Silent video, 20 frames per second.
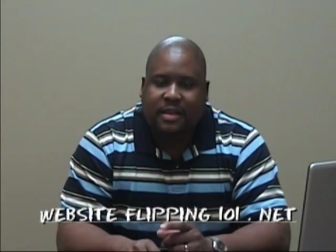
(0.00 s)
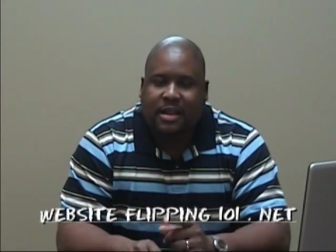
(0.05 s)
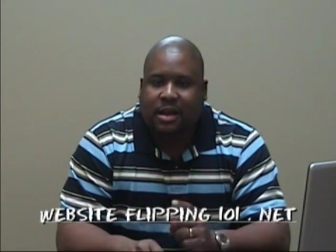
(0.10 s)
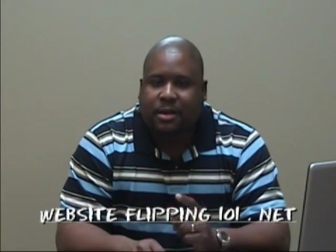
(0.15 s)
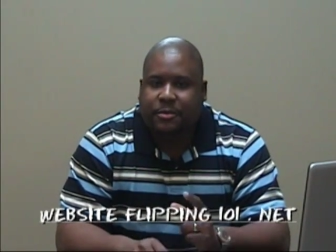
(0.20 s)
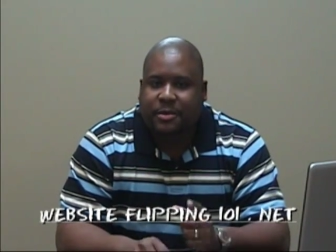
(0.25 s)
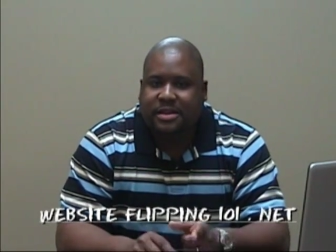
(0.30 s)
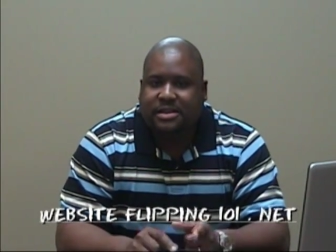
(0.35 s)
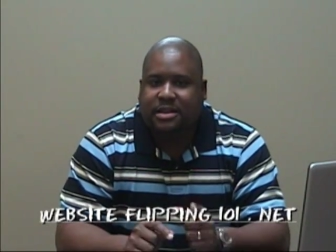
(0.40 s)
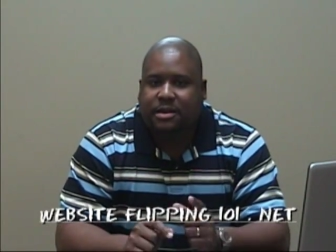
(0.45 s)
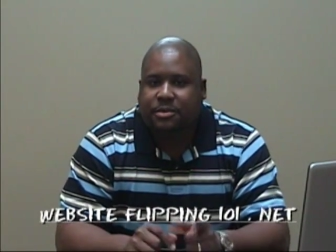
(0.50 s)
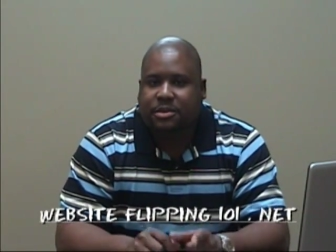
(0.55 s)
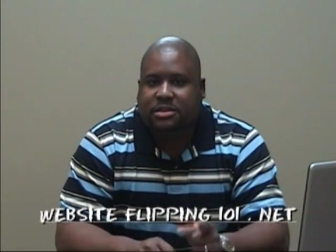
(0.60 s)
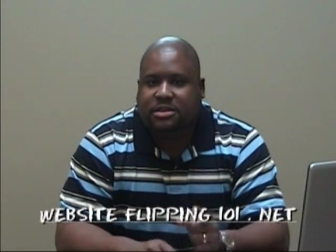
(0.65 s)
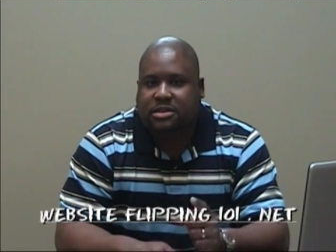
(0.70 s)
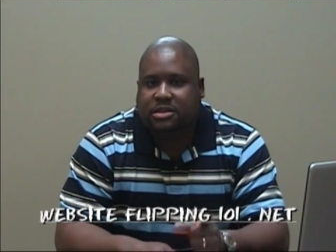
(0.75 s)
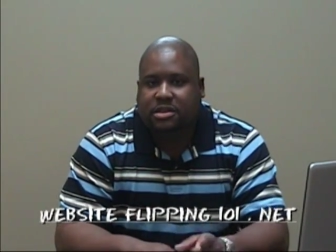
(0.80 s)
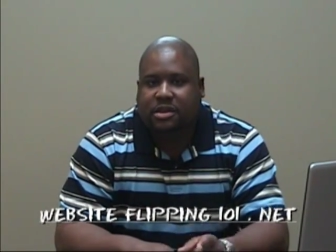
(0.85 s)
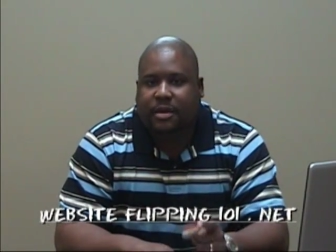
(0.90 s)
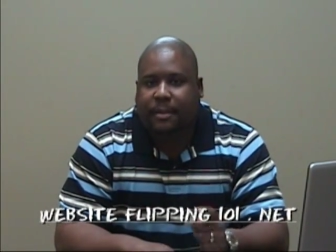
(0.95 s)
Now the reason I
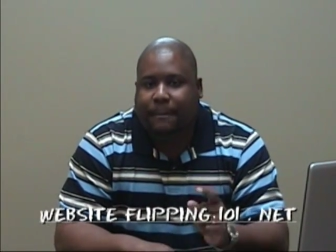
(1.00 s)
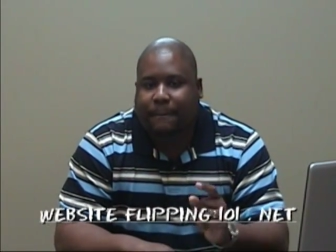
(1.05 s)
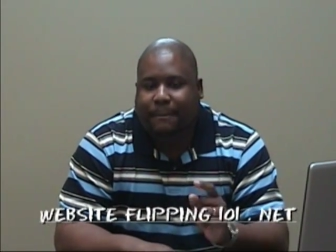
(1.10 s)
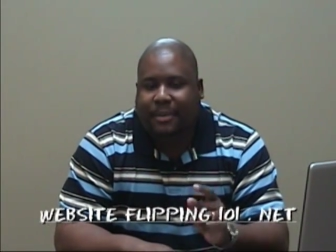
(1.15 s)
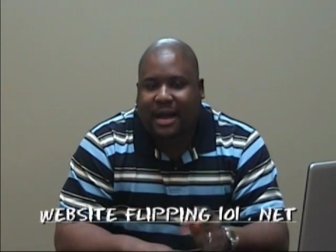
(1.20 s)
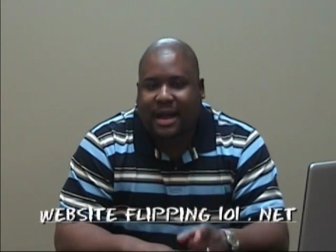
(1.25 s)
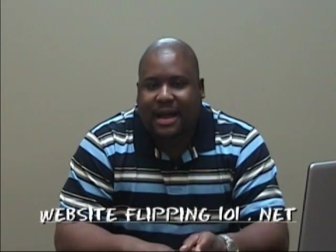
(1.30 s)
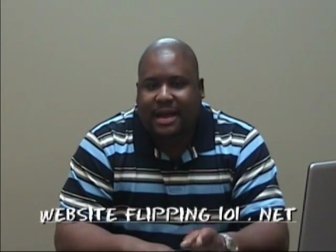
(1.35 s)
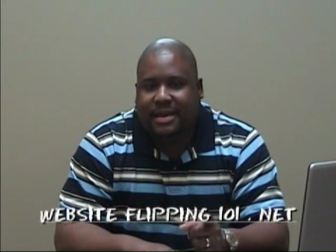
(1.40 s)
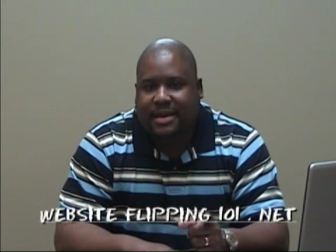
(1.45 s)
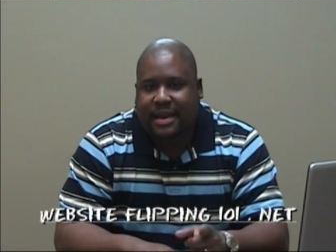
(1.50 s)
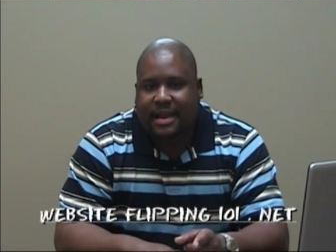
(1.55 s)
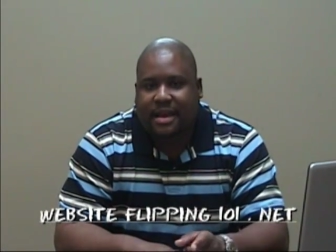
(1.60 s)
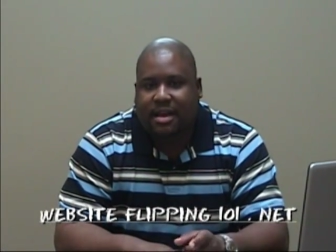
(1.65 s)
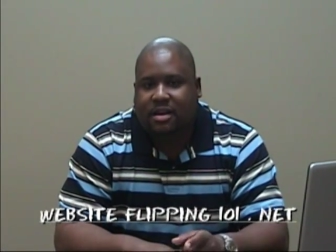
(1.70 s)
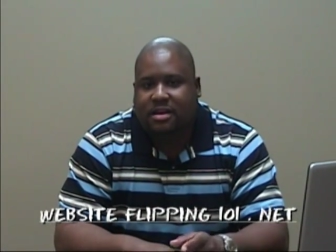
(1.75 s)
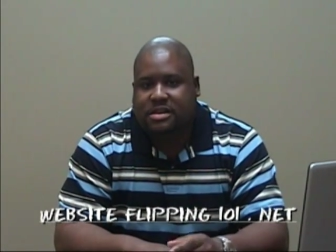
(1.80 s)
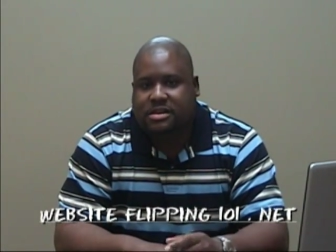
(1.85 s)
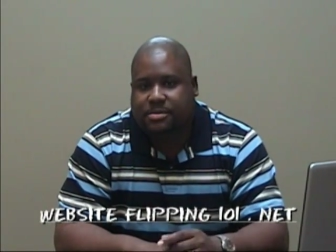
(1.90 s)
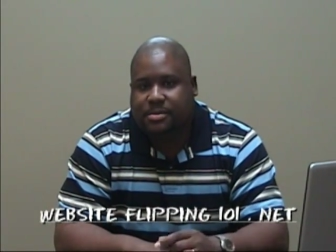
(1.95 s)
want you to buy
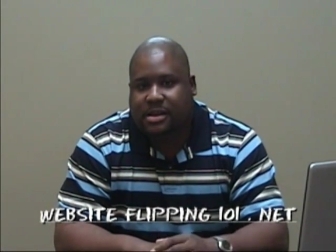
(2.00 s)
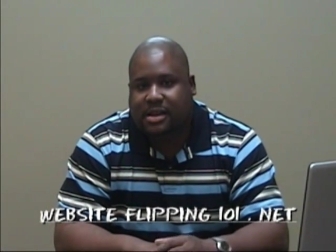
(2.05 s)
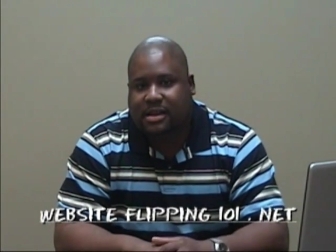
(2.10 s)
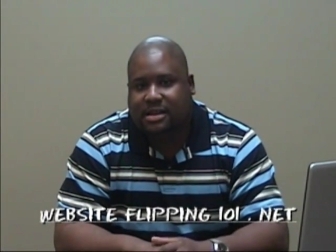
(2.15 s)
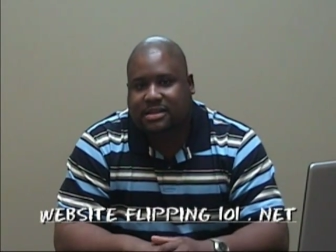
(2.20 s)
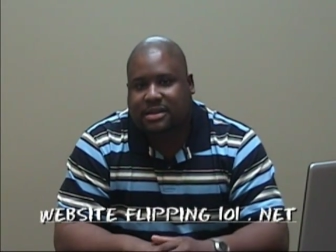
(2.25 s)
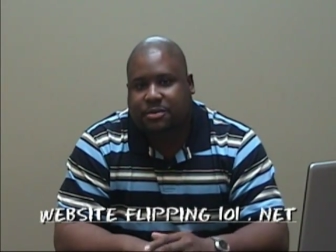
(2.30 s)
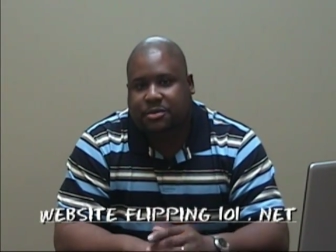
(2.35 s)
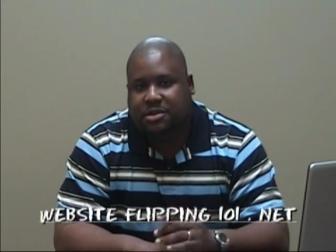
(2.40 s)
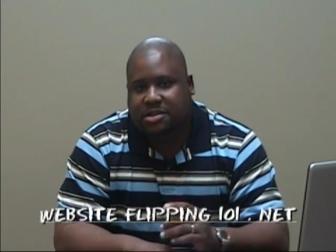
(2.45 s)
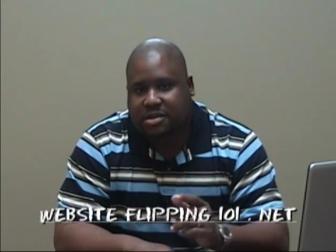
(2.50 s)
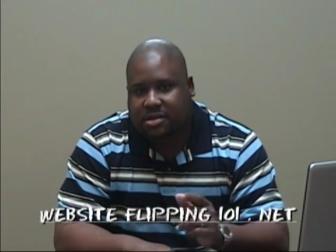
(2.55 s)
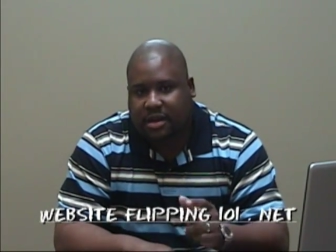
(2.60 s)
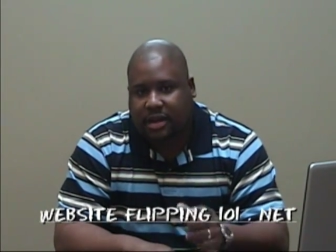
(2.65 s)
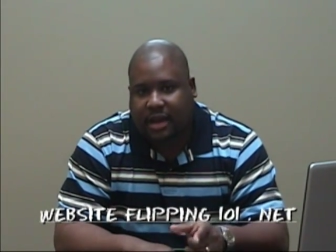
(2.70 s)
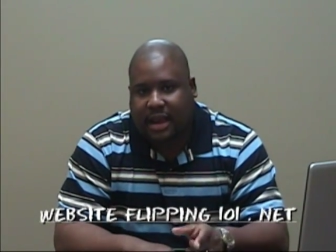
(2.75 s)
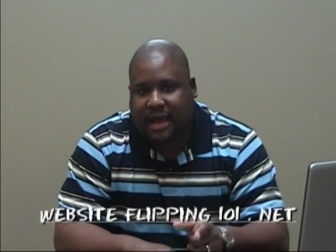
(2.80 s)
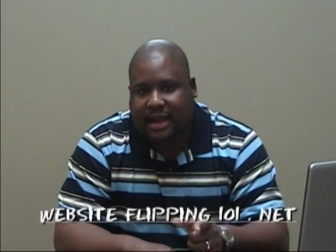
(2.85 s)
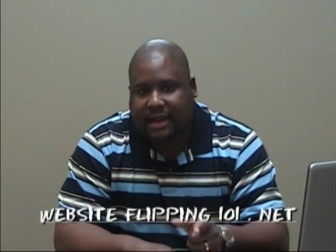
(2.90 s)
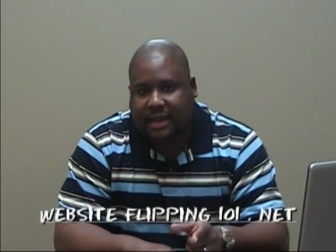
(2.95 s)
now is because I want you to
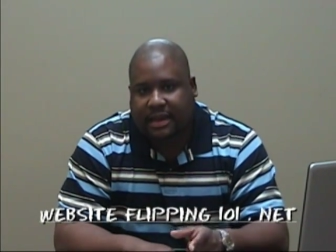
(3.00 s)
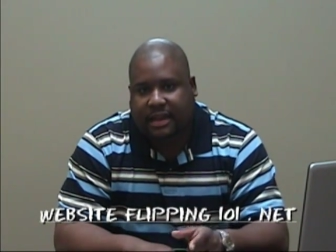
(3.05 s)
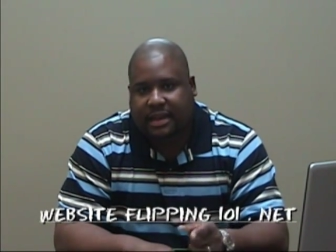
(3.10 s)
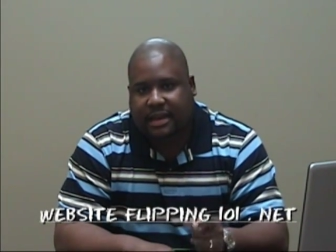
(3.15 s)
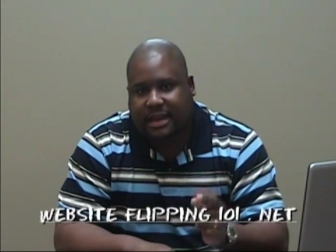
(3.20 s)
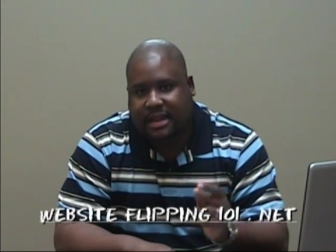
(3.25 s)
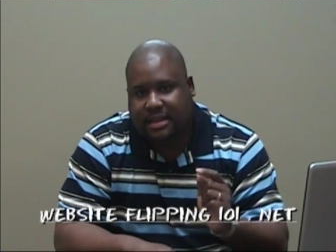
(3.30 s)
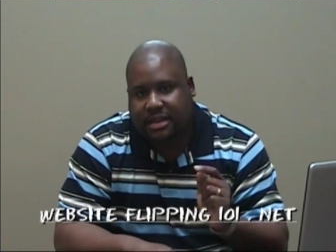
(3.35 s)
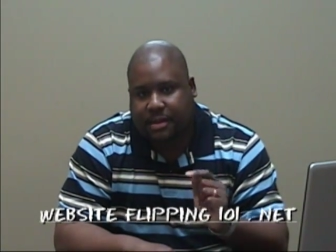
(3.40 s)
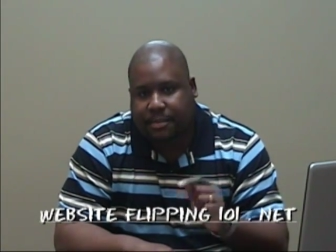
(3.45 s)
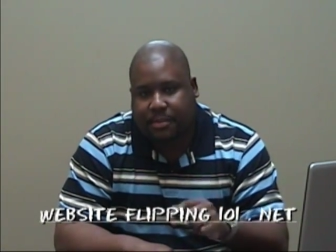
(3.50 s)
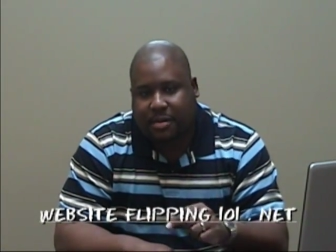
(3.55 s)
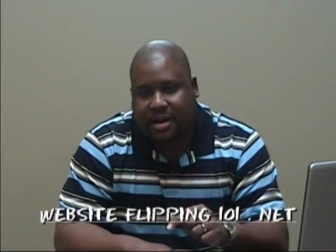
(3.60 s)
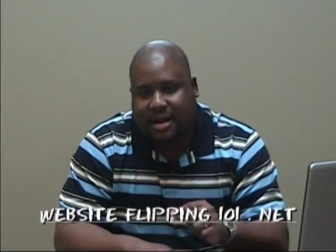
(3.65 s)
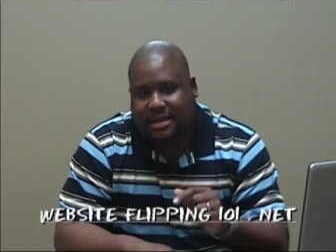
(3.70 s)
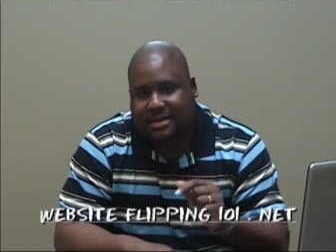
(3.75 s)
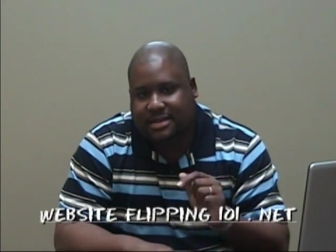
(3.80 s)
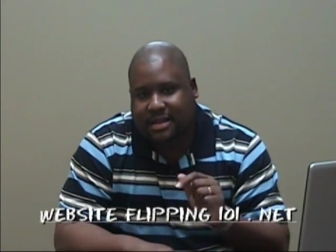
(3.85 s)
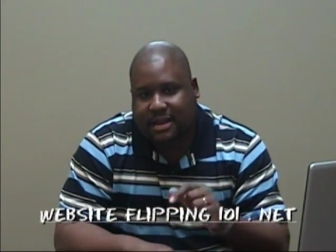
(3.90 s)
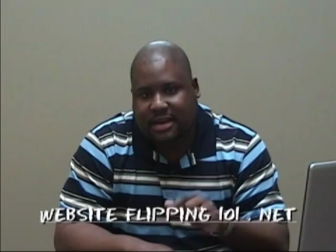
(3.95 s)
lock it in at the
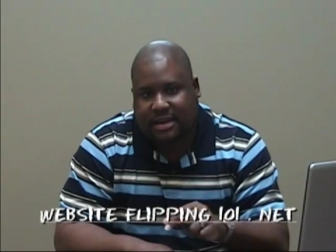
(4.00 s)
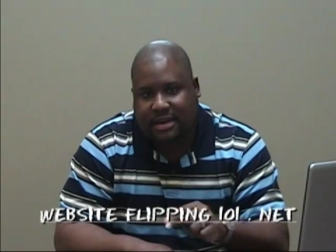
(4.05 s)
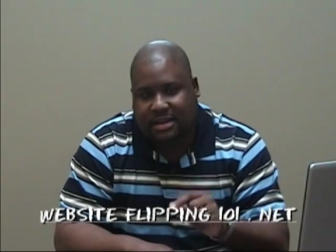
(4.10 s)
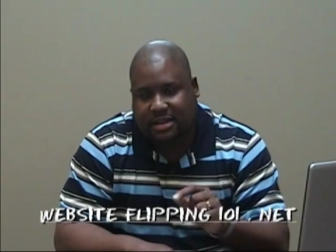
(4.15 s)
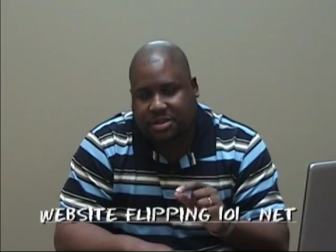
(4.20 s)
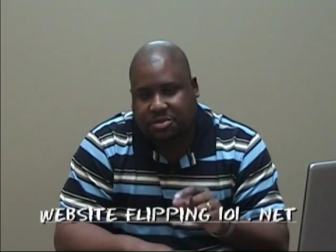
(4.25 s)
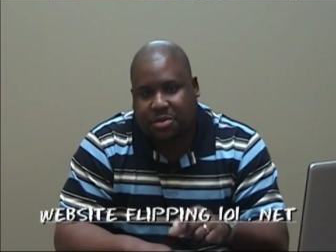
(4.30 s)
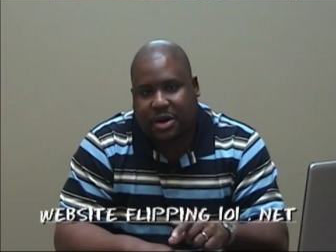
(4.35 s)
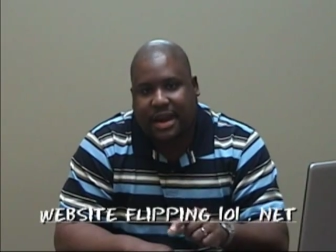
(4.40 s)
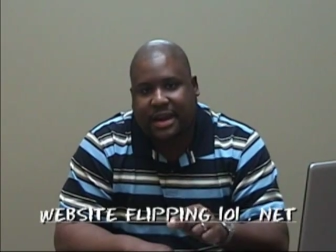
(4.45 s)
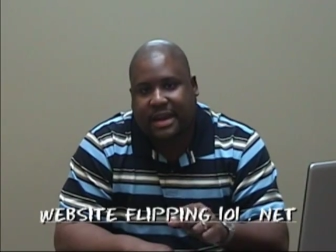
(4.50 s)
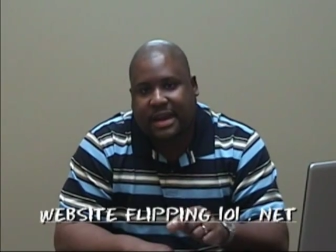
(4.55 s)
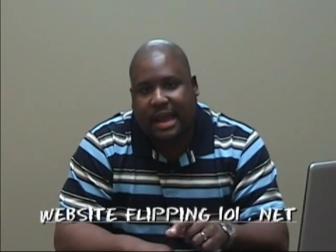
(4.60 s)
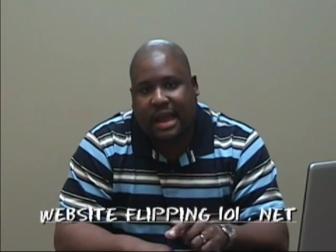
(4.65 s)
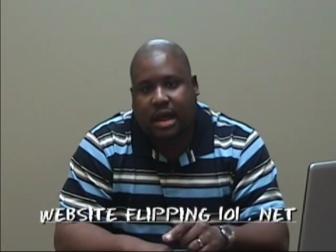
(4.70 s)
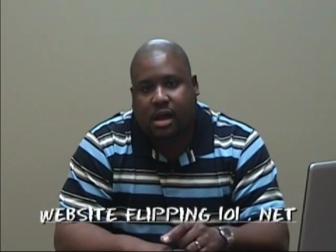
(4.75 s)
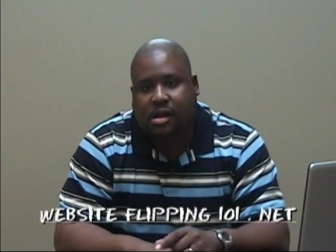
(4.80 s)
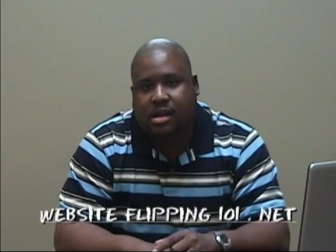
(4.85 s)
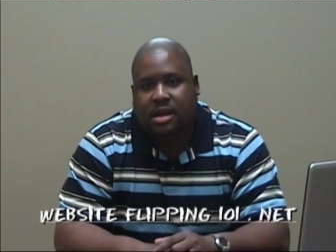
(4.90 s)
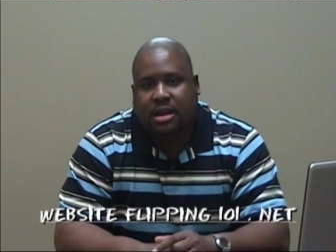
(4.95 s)
price that it is right
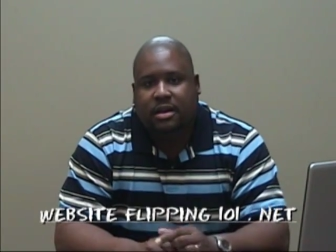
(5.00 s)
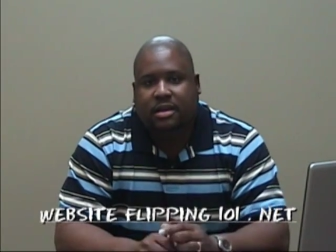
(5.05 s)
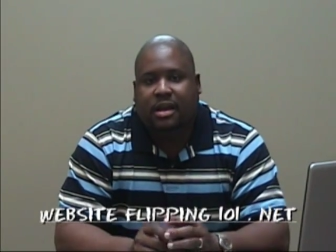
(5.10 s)
now.